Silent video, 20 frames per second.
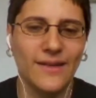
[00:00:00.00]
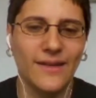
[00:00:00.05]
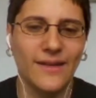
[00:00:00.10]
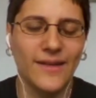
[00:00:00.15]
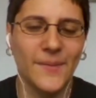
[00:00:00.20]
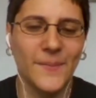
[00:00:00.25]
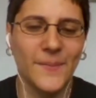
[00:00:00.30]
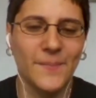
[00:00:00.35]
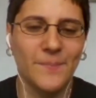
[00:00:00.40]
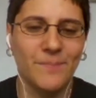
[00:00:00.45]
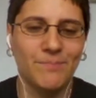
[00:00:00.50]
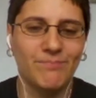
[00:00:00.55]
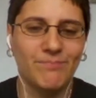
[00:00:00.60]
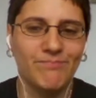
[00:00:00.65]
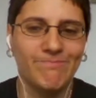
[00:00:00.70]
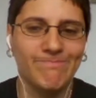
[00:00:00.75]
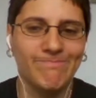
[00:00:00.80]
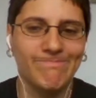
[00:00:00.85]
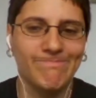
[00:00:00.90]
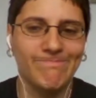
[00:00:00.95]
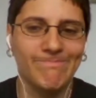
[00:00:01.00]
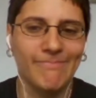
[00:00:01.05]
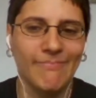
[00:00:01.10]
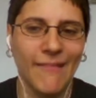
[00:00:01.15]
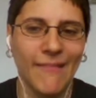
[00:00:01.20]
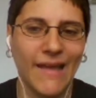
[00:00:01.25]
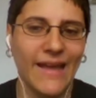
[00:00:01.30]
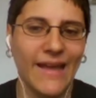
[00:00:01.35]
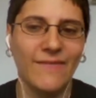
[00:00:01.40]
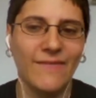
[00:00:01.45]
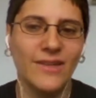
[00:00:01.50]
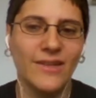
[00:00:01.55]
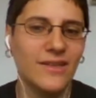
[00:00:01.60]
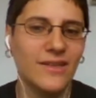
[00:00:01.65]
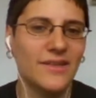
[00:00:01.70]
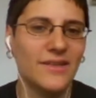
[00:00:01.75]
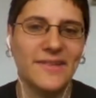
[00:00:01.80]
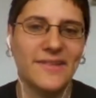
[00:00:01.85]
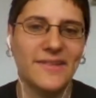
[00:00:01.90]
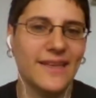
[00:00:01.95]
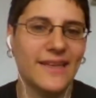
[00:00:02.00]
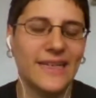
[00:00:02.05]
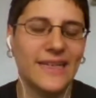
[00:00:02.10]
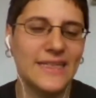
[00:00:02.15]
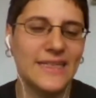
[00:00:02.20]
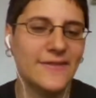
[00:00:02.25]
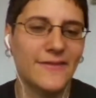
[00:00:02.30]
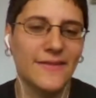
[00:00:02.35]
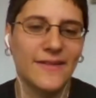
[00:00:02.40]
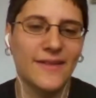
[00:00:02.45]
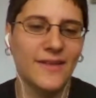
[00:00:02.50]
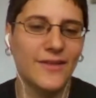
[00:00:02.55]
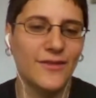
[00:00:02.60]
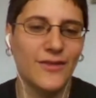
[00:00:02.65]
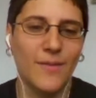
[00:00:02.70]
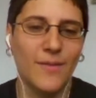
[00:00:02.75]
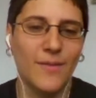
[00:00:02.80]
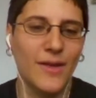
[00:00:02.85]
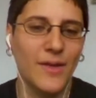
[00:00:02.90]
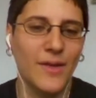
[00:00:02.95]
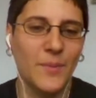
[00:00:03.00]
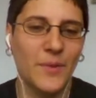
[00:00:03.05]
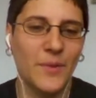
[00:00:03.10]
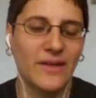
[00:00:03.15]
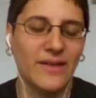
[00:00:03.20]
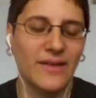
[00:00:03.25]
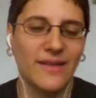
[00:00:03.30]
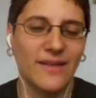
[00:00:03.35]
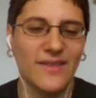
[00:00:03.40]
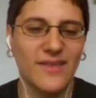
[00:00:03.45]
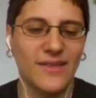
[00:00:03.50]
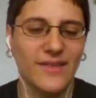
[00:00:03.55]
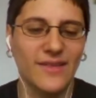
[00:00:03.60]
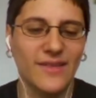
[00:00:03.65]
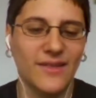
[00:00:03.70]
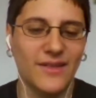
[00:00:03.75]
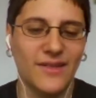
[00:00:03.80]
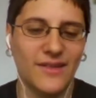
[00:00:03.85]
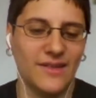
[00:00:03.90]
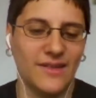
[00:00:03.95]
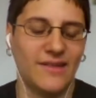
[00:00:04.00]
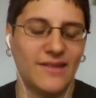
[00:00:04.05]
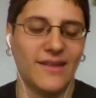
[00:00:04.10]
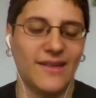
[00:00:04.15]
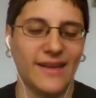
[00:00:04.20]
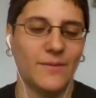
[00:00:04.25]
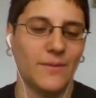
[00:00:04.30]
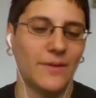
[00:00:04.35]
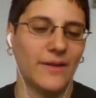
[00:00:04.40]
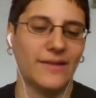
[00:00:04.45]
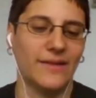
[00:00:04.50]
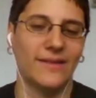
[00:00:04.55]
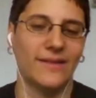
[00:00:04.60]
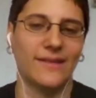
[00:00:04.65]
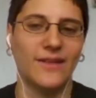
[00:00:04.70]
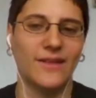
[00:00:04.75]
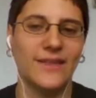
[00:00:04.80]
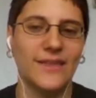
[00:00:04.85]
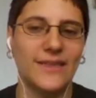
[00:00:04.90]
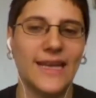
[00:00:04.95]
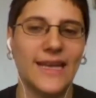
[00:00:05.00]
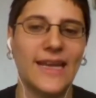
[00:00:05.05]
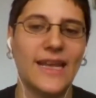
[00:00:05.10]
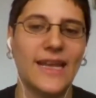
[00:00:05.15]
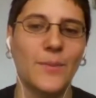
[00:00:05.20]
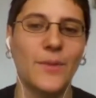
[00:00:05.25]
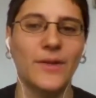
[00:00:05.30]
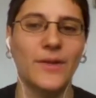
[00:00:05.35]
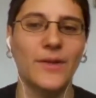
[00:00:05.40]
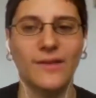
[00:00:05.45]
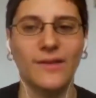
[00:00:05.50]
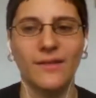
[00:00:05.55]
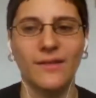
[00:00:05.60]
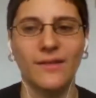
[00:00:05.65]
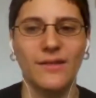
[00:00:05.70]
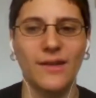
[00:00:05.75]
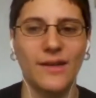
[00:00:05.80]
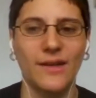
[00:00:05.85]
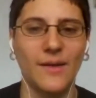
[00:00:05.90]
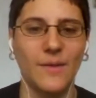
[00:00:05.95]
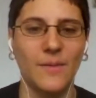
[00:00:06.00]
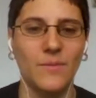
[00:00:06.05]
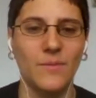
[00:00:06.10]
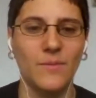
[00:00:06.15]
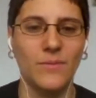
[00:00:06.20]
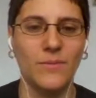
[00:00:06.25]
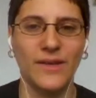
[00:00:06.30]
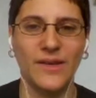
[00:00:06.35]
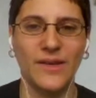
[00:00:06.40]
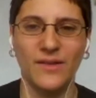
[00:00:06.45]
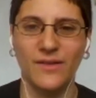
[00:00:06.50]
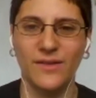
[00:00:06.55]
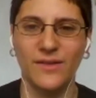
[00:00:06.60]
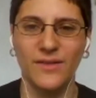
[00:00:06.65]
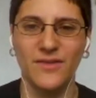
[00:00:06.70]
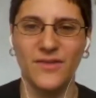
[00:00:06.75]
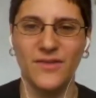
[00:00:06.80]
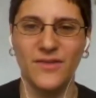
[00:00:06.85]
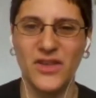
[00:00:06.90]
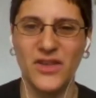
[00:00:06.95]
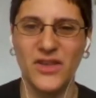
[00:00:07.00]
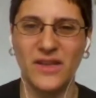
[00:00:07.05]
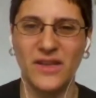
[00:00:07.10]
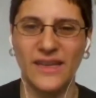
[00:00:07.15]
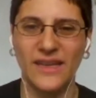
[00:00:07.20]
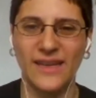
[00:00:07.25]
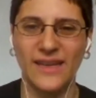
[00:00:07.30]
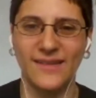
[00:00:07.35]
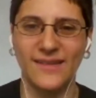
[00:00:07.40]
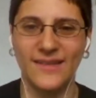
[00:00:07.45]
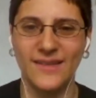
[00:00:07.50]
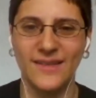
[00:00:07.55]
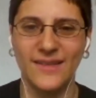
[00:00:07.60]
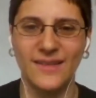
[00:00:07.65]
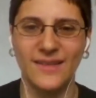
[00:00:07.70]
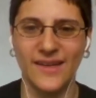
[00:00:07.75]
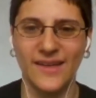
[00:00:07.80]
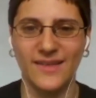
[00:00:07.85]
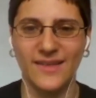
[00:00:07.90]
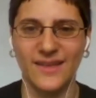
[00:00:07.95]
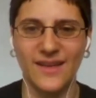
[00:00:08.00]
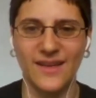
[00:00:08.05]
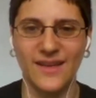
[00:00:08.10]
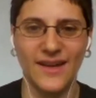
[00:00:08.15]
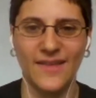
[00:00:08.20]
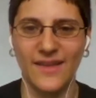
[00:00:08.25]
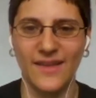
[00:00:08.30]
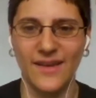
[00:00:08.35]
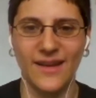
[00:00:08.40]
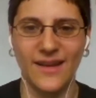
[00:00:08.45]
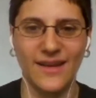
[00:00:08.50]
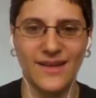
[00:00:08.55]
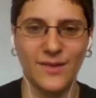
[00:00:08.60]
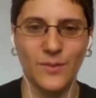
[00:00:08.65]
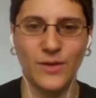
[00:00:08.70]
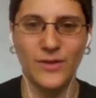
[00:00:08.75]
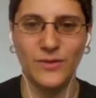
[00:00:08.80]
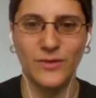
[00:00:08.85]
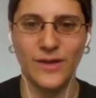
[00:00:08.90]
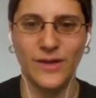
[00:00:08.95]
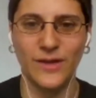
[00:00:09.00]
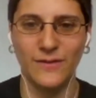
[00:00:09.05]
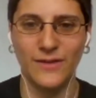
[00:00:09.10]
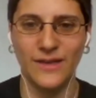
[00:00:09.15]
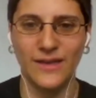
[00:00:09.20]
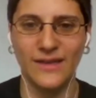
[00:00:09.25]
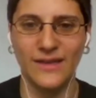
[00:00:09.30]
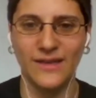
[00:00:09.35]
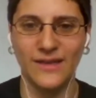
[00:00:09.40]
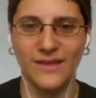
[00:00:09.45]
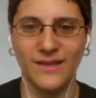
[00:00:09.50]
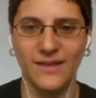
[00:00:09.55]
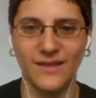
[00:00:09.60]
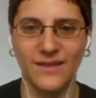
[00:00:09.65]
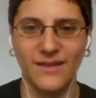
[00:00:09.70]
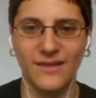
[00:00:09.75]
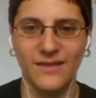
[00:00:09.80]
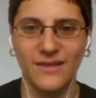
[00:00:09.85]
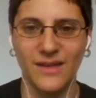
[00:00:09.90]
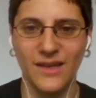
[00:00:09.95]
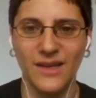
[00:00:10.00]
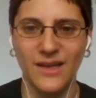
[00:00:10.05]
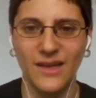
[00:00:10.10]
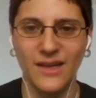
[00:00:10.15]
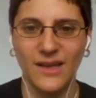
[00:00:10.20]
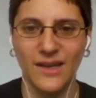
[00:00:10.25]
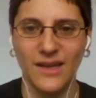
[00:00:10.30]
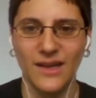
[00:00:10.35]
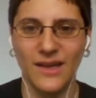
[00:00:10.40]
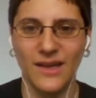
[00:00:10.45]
Um, I haven't noticed any difference from it, but I just thought, you know, like, well, it's good to take it. But also, um, we use nutritional yeast, like the kind that has B12 in it. So, okay.